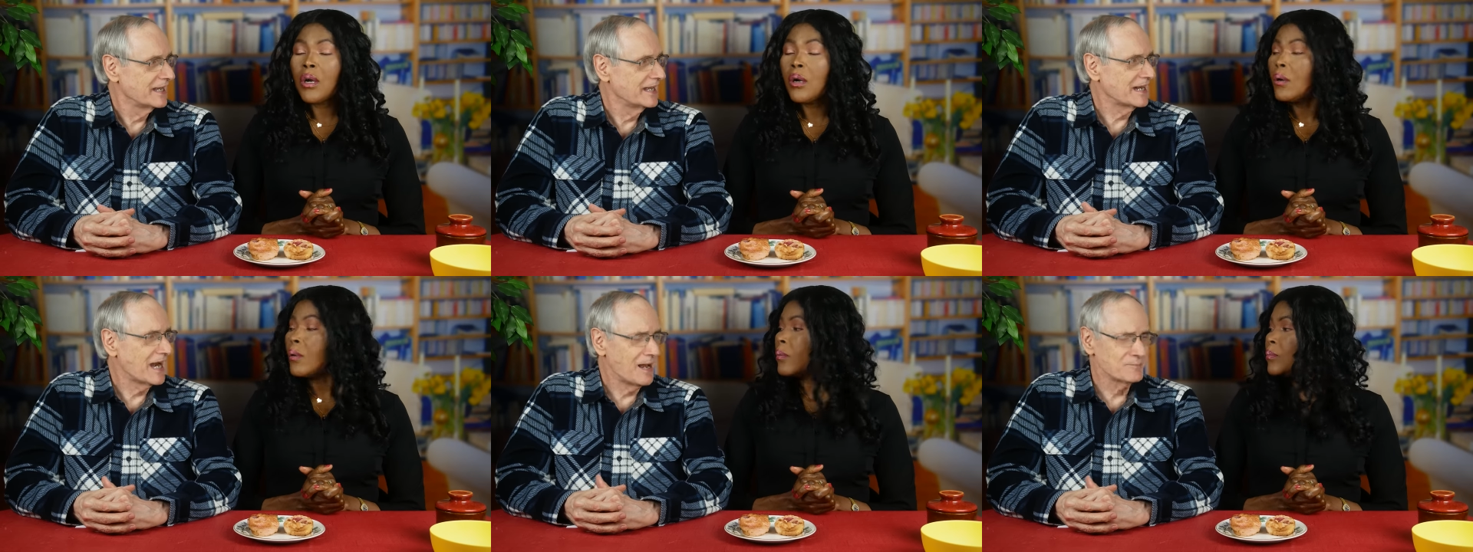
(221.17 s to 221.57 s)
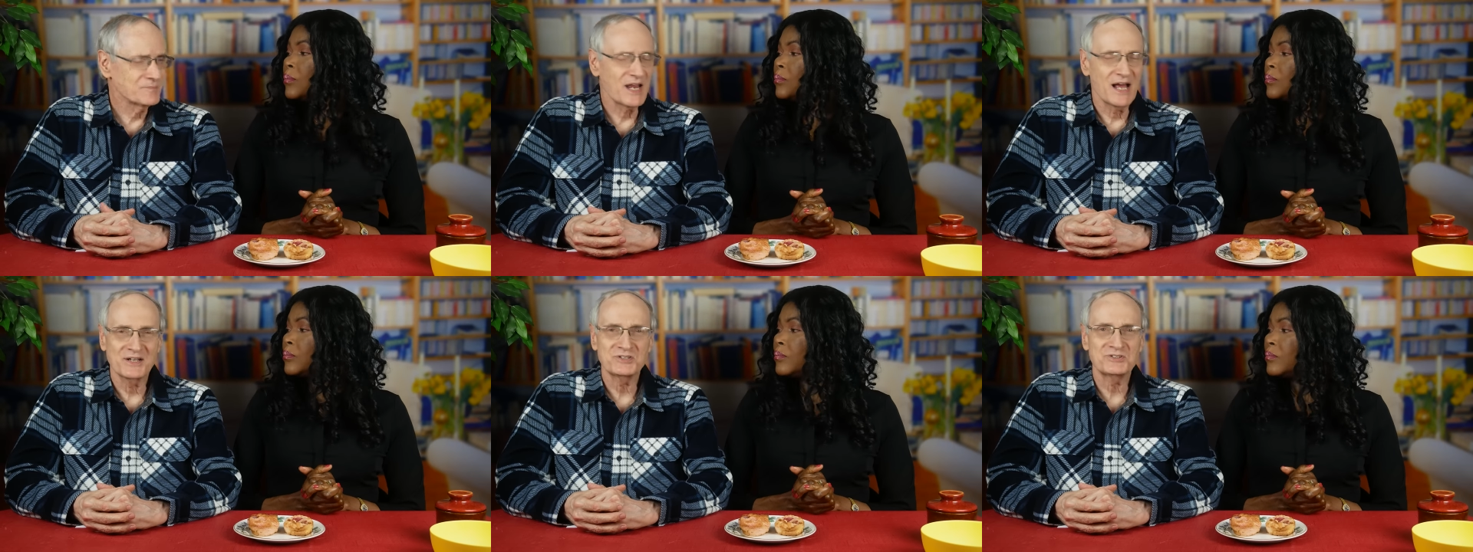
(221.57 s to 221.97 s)
Speaker 1: Oh. And
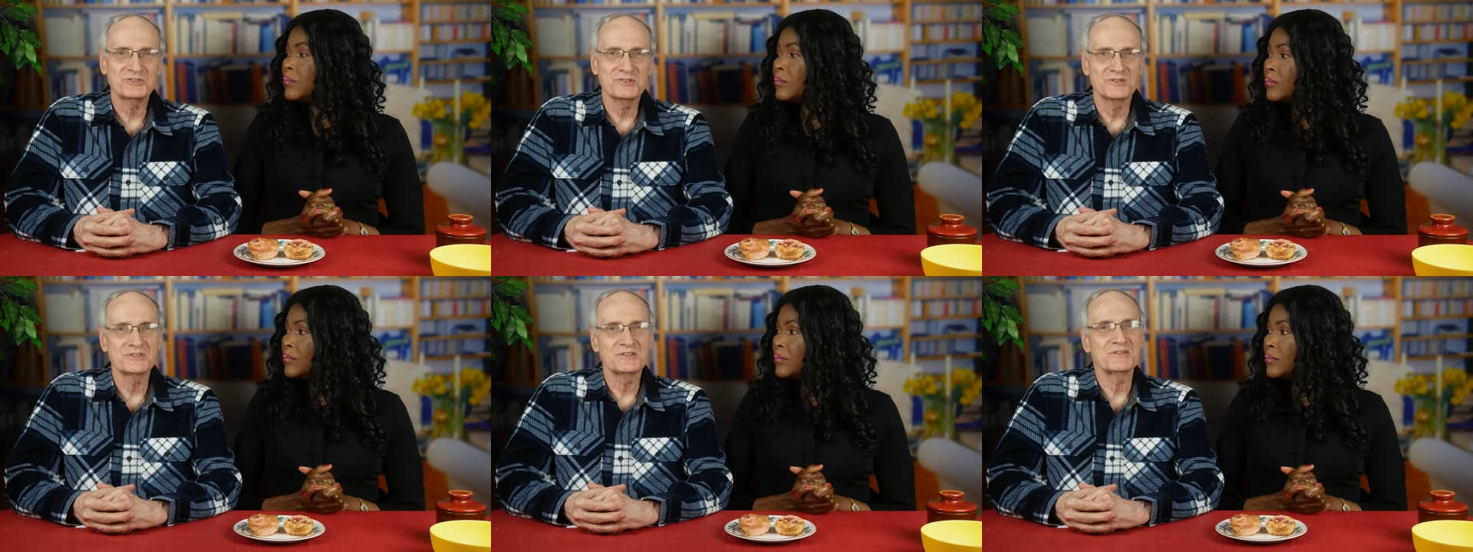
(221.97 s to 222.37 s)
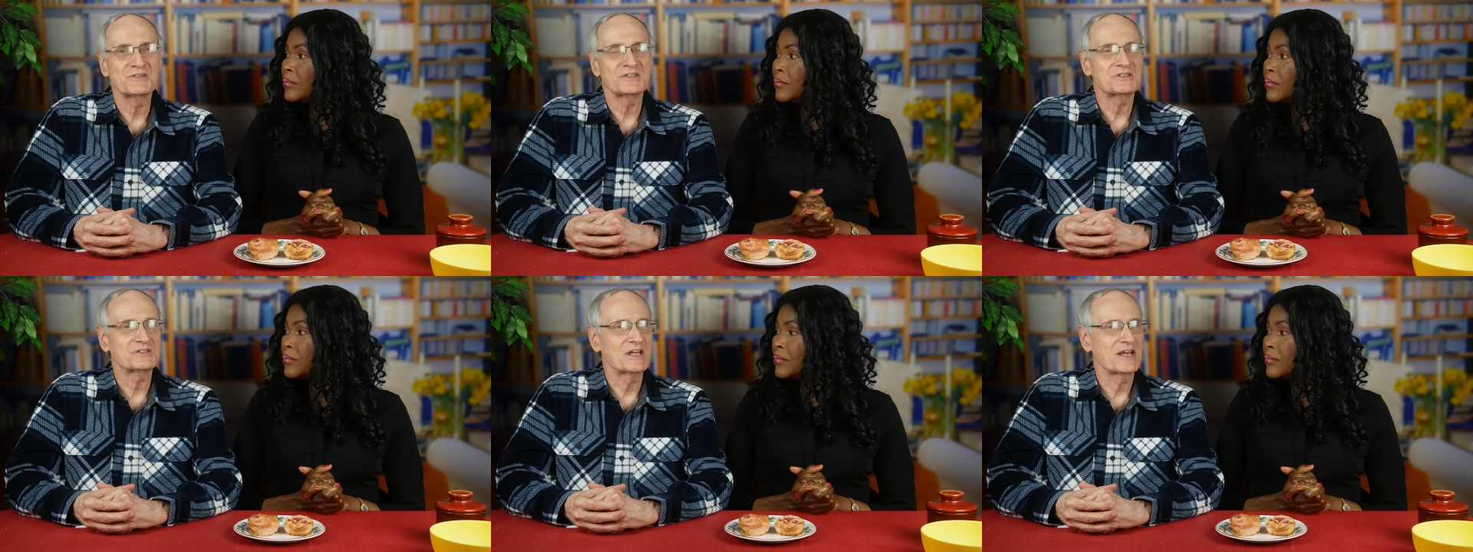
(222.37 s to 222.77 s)
I'm not sure to
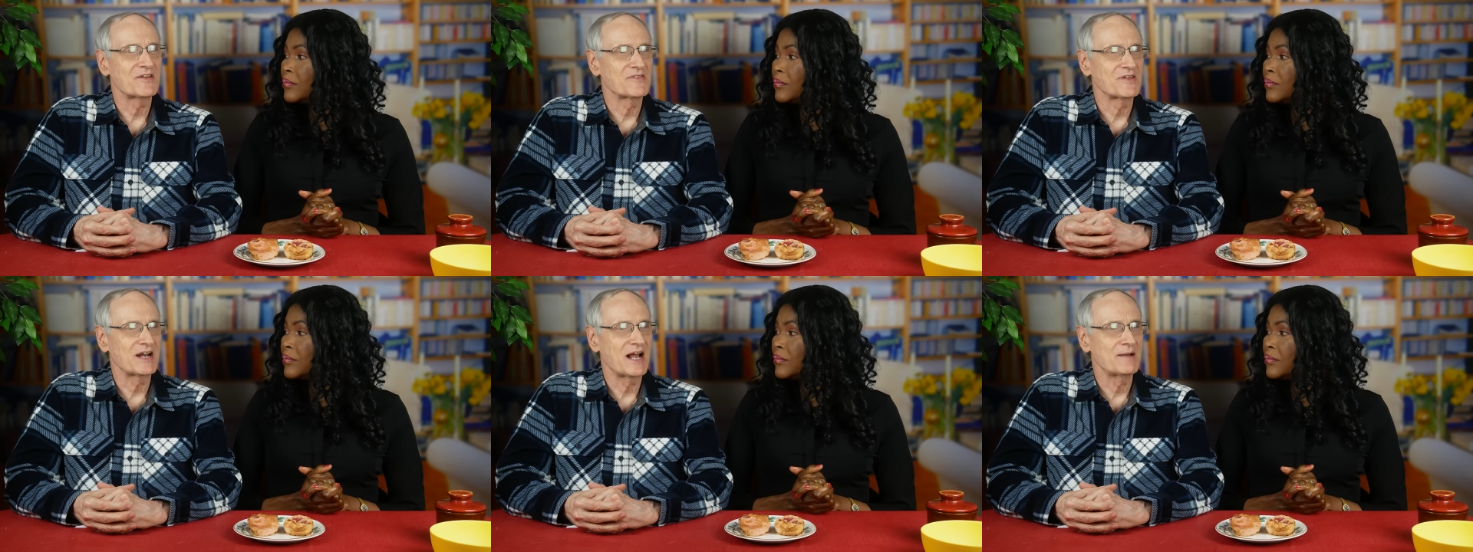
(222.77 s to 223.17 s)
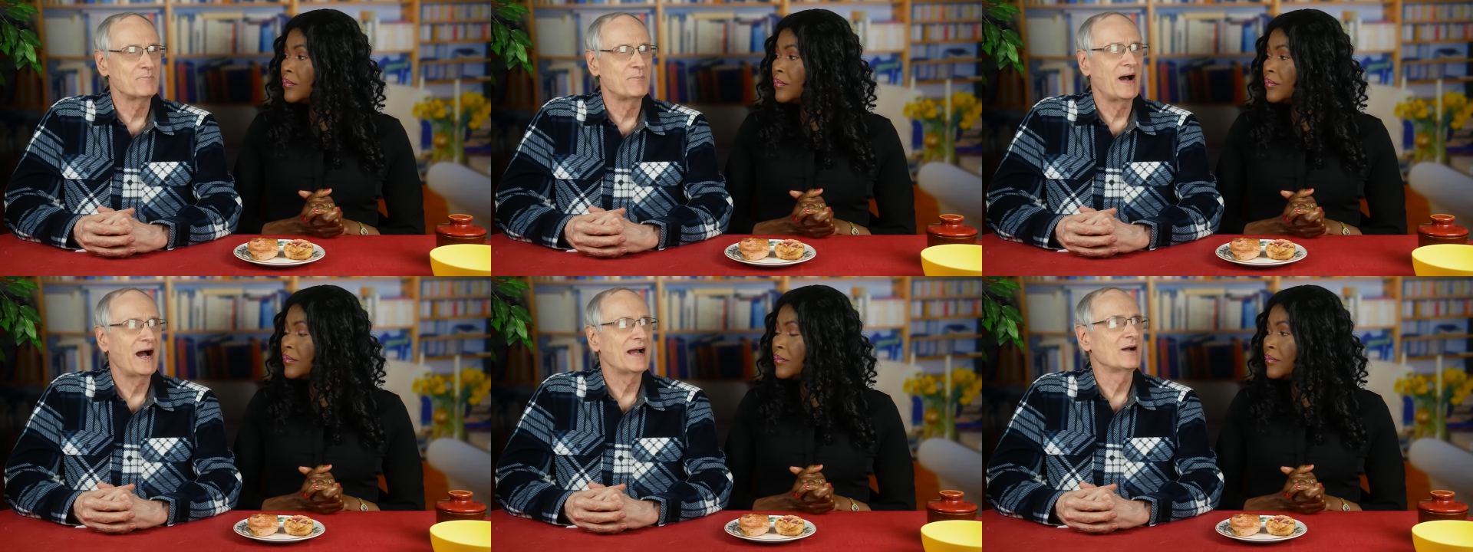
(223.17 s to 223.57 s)
this day that I
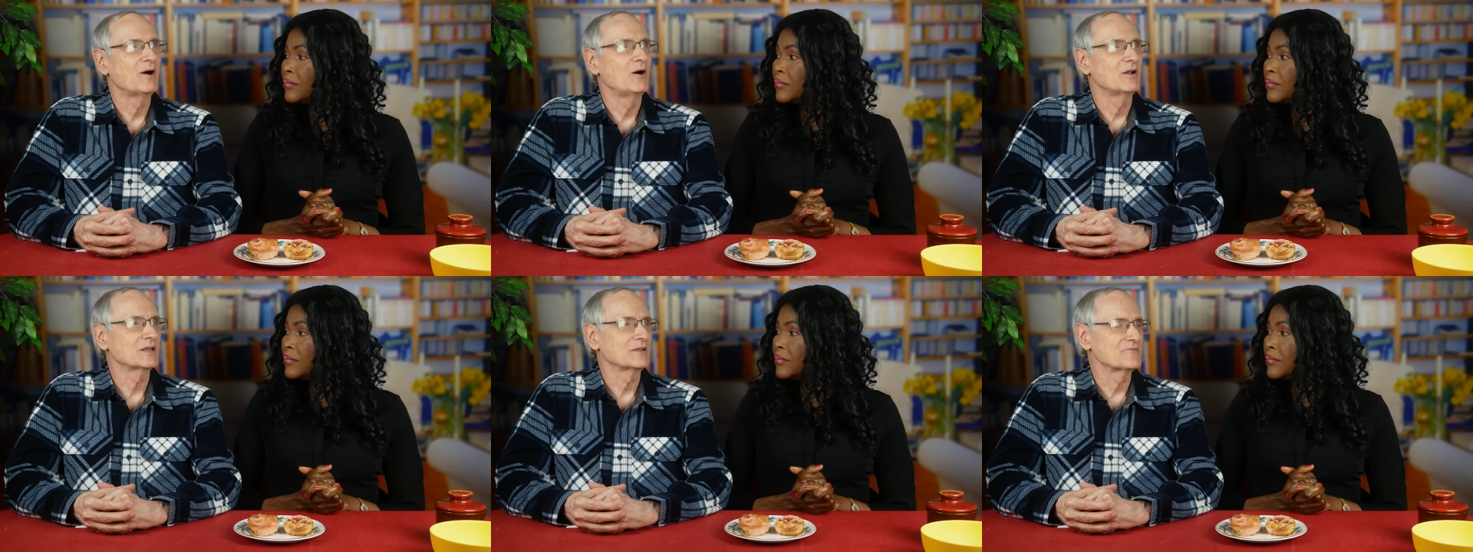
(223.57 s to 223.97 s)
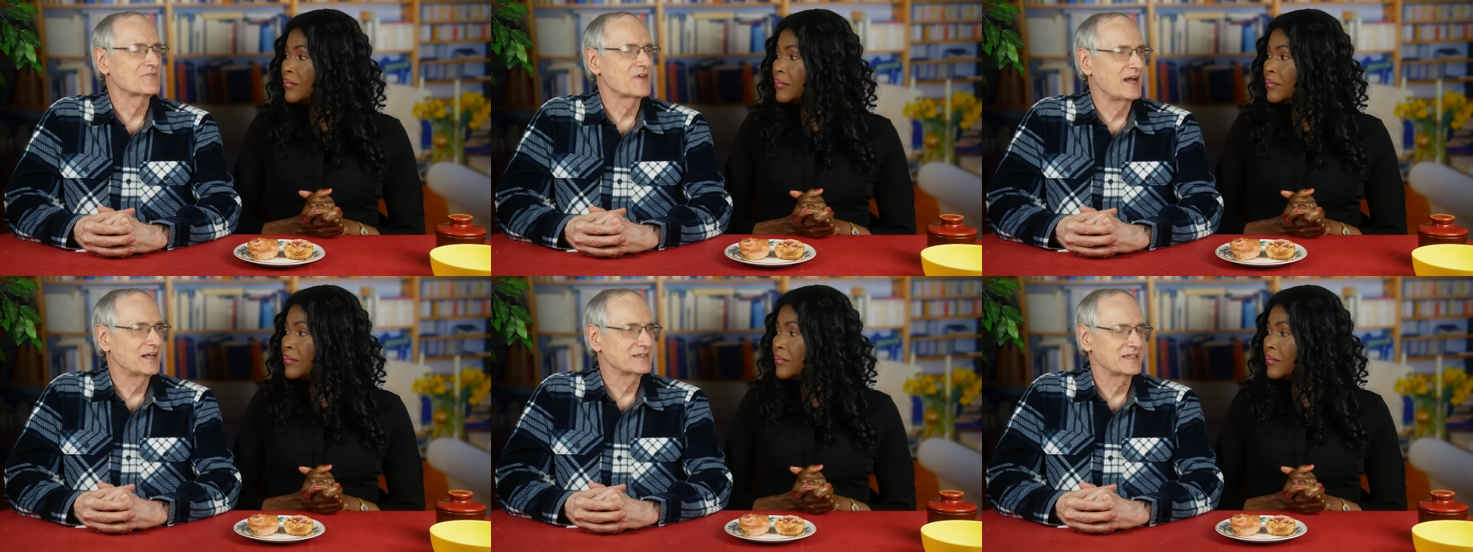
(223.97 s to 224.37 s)
buy all
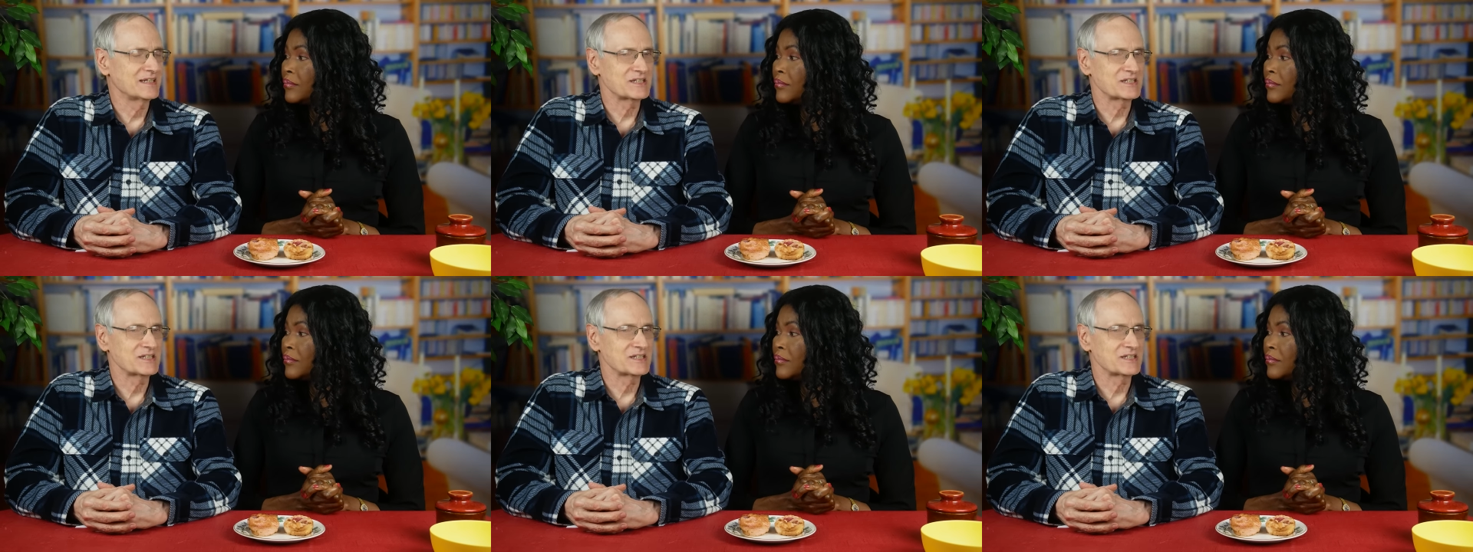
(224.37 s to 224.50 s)
of that,